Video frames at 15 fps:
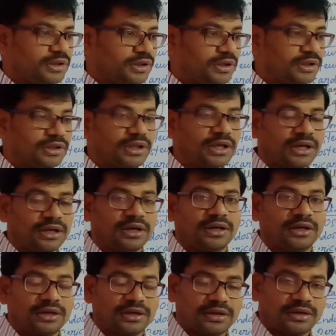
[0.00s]

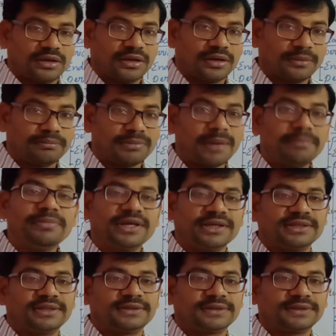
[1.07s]
the
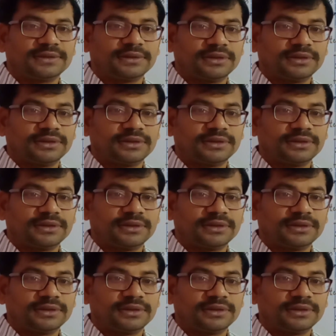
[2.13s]
mummies.